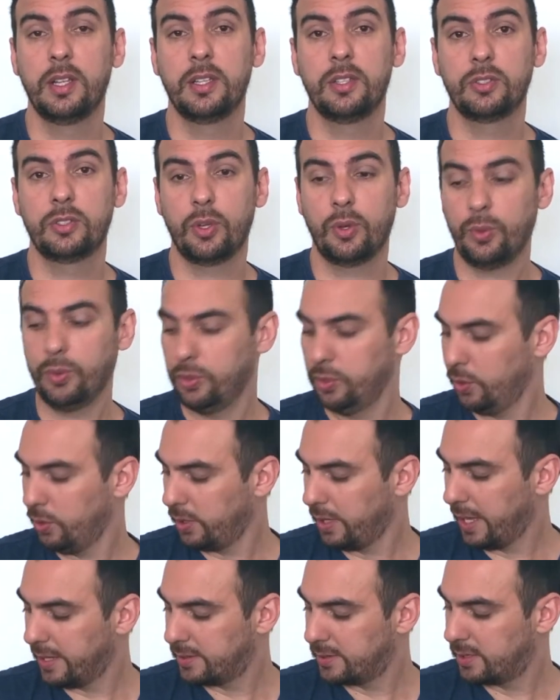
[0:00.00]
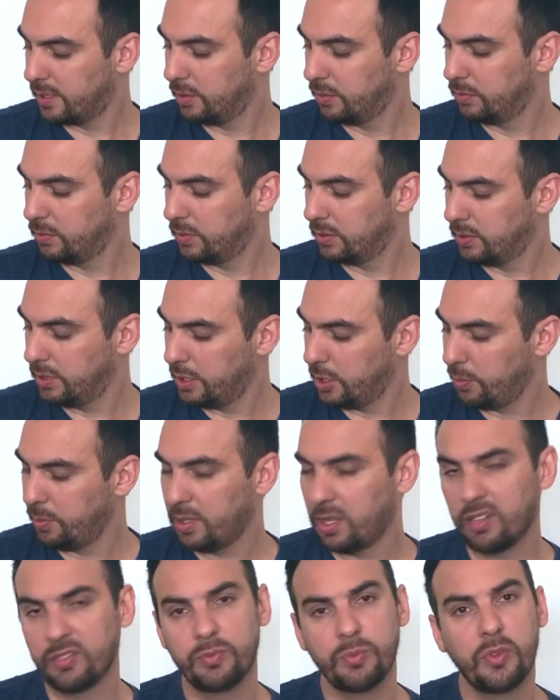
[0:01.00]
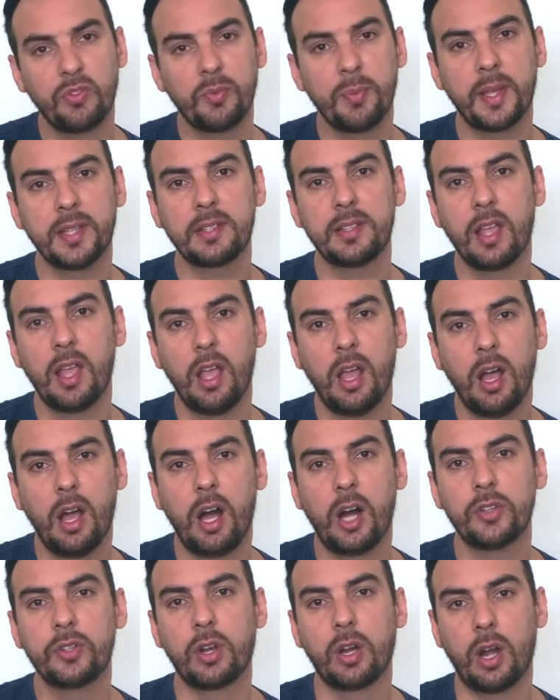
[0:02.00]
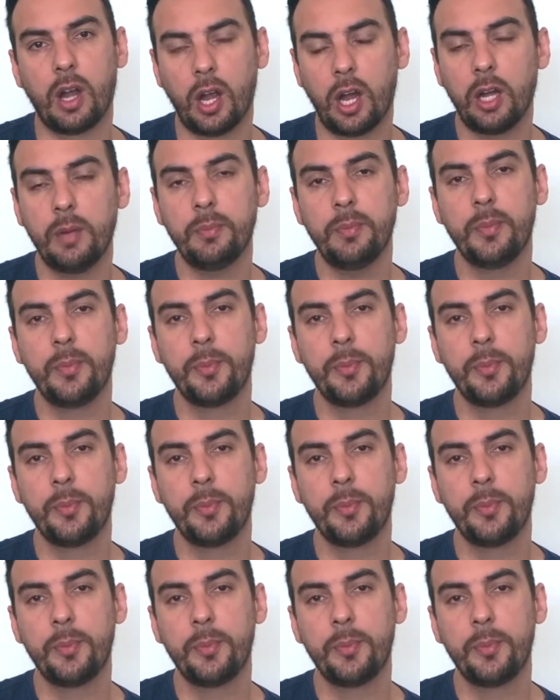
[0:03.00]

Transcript: So you get some little bit of movement on your arm,